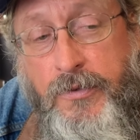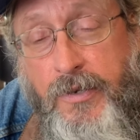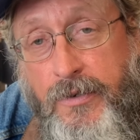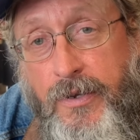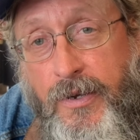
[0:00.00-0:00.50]
would
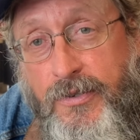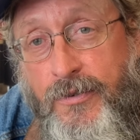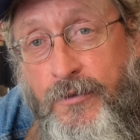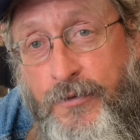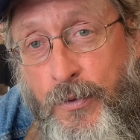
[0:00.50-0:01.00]
say yes
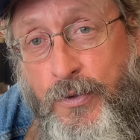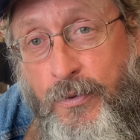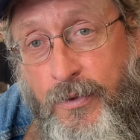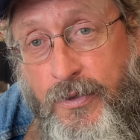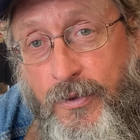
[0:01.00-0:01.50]
in a
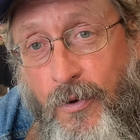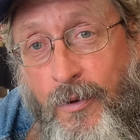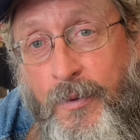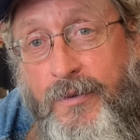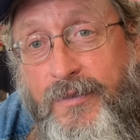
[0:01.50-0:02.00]
future
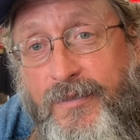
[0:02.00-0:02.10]
installment.